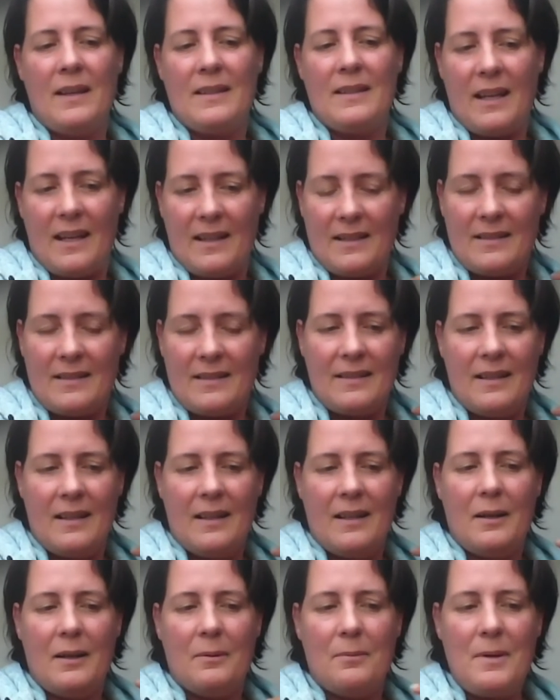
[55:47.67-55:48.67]
that
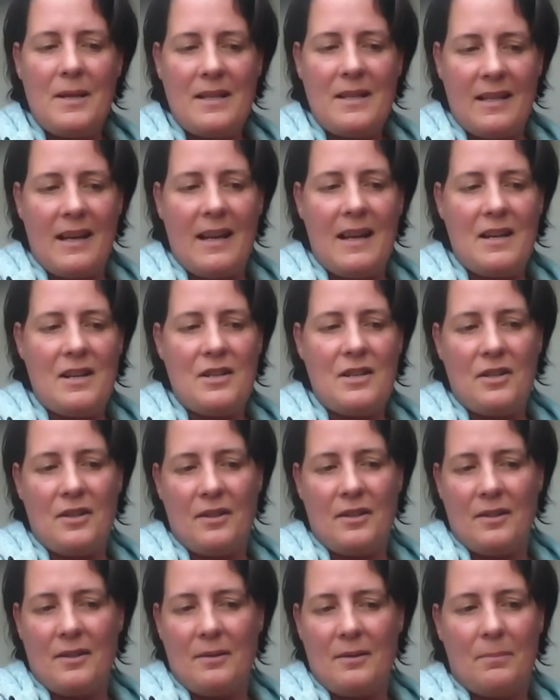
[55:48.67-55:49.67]
we tend
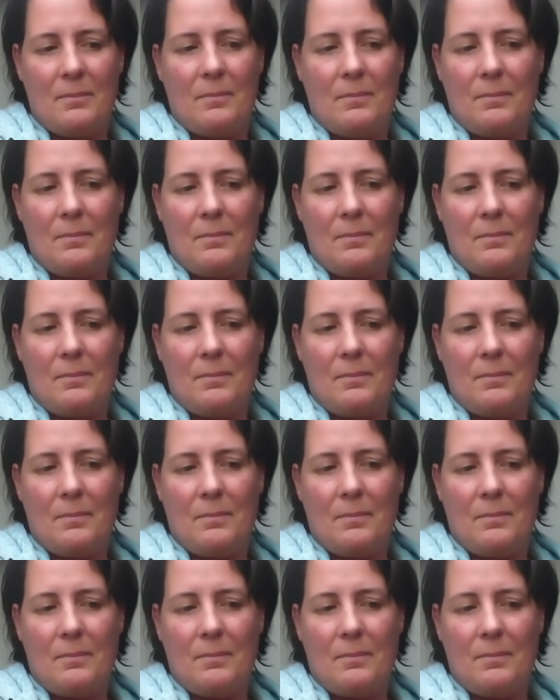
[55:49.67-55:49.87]
to